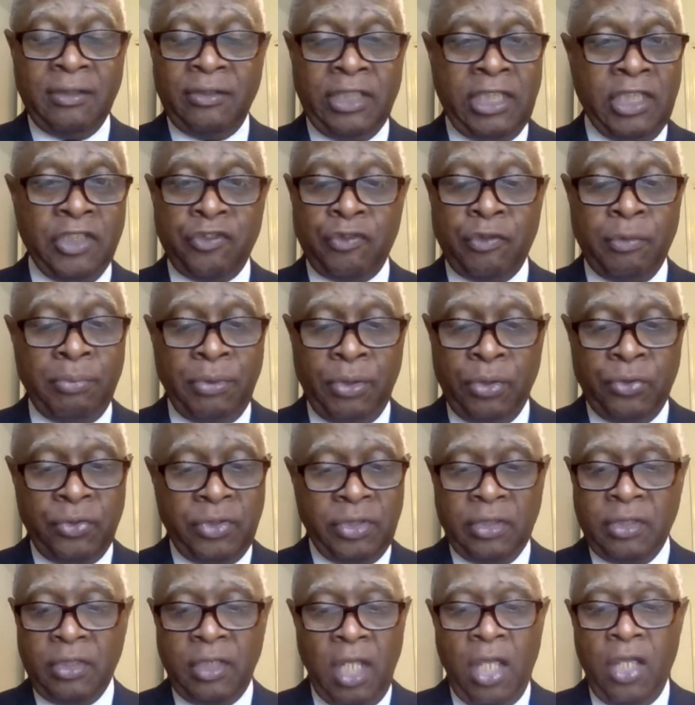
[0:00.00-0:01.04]
and
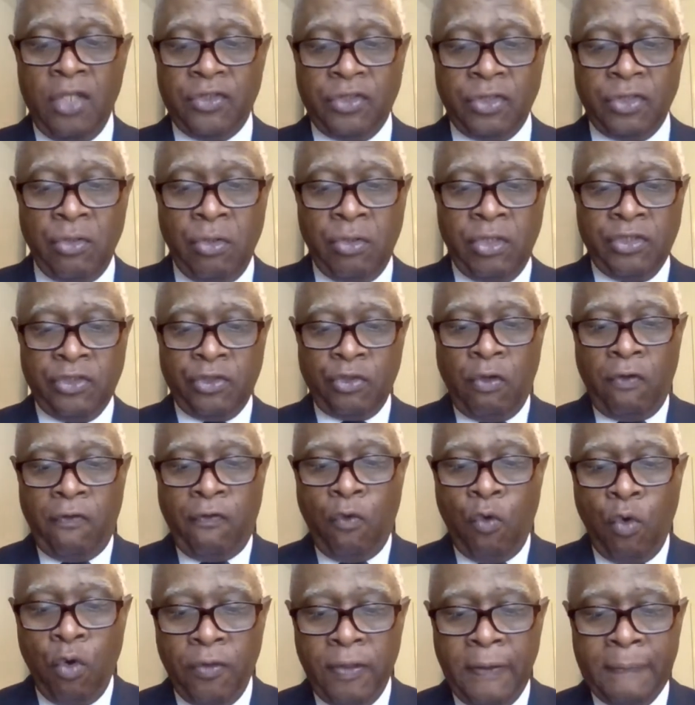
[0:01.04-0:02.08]
distribution, so on and
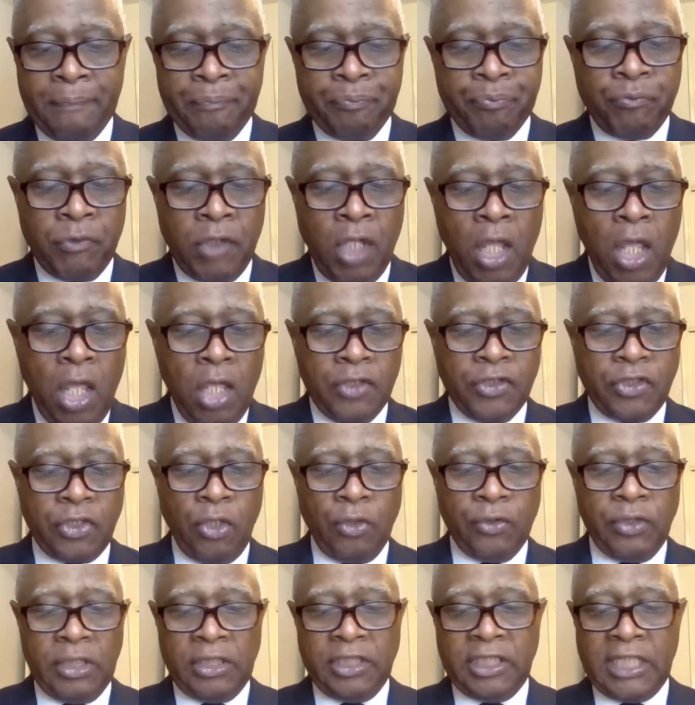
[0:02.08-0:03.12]
so forth.
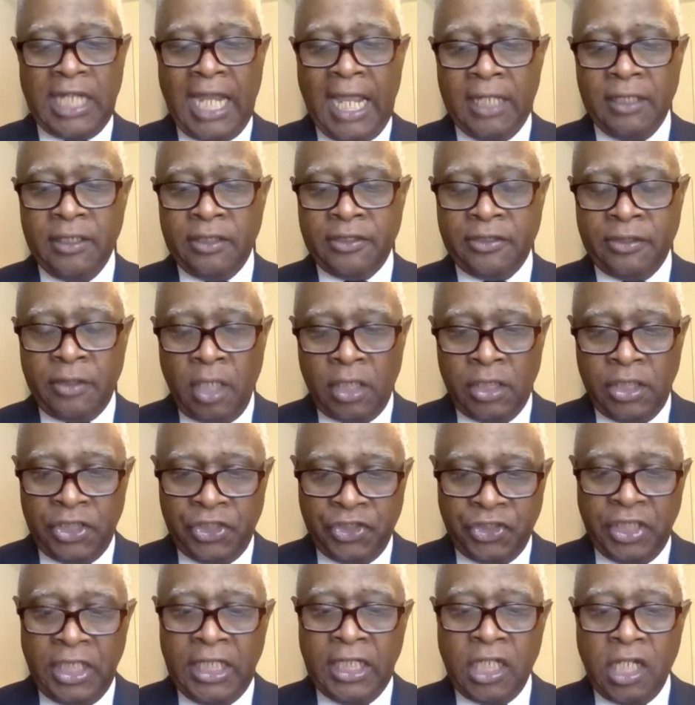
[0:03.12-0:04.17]
So the
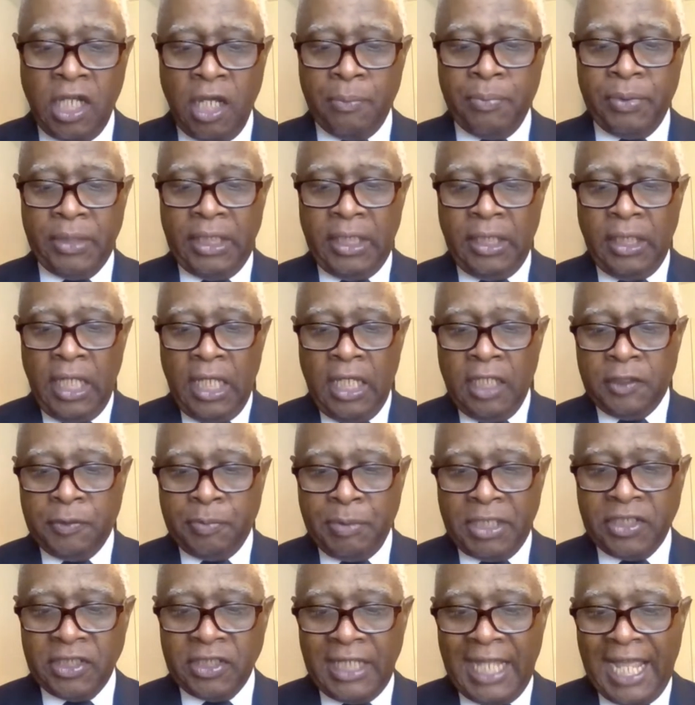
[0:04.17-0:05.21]
Schein Company
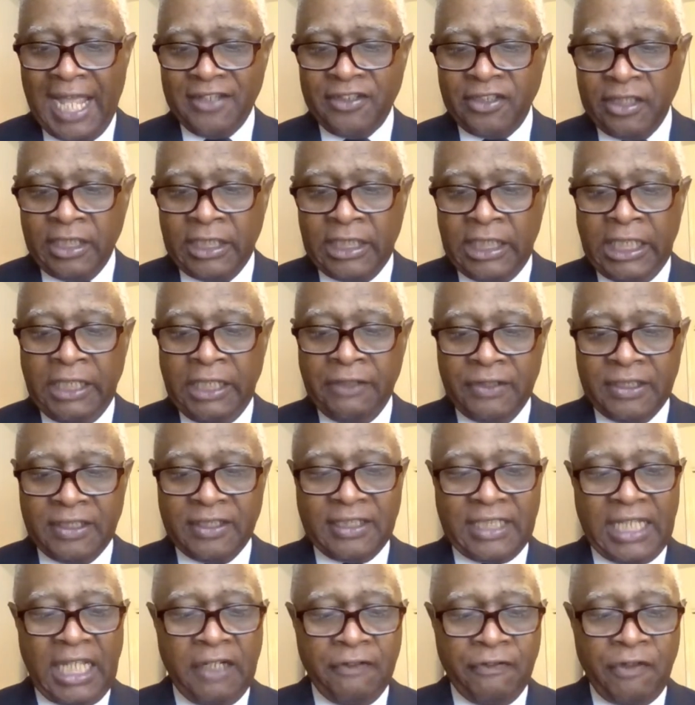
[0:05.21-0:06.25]
specializes in
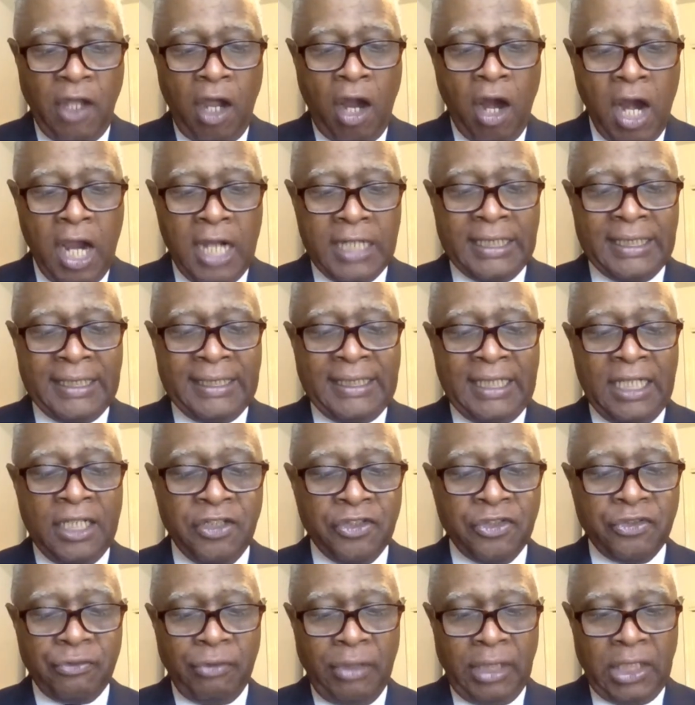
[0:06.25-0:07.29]
delivering state-of-the-art
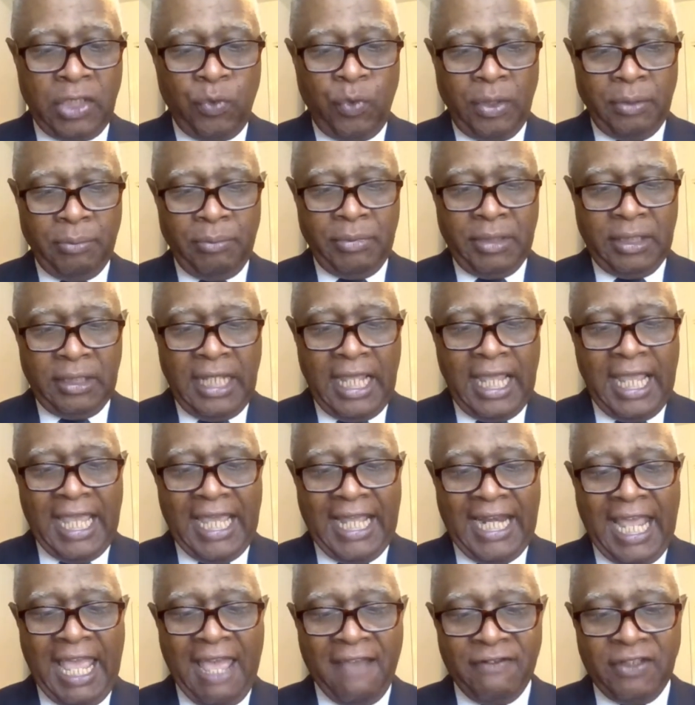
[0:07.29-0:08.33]
dentistry equipment
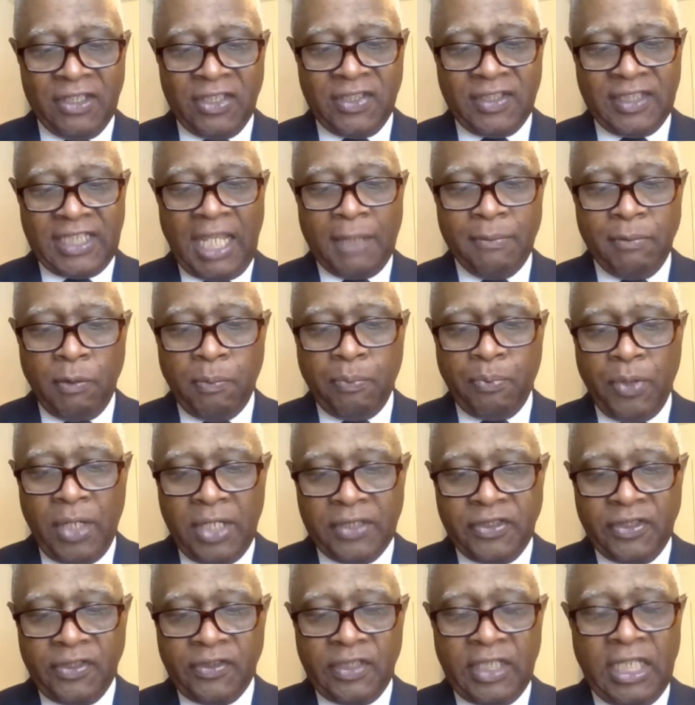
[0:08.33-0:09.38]
and have a stable
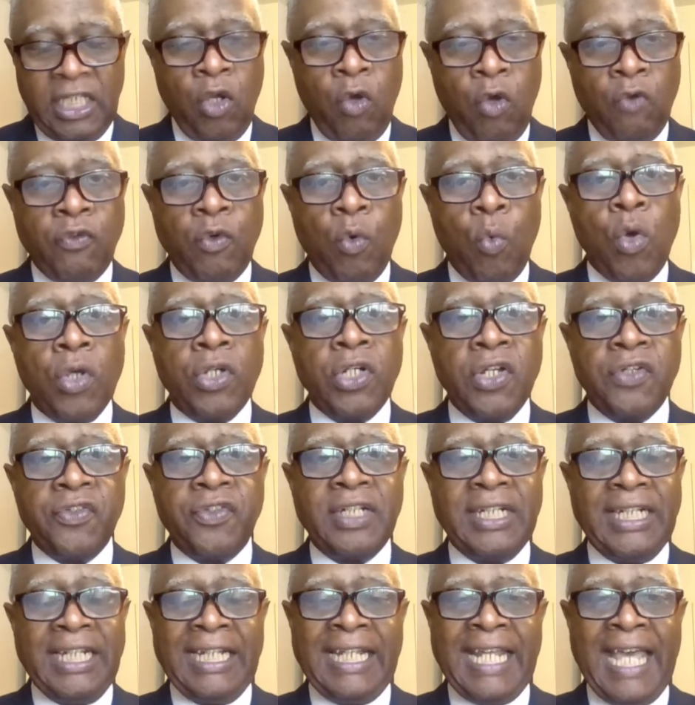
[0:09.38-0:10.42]
presence in over
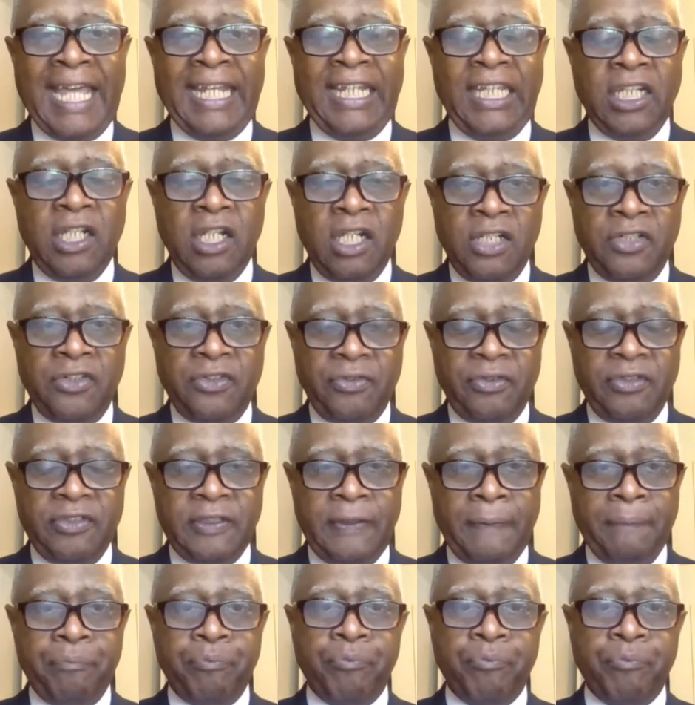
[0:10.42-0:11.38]
190 countries.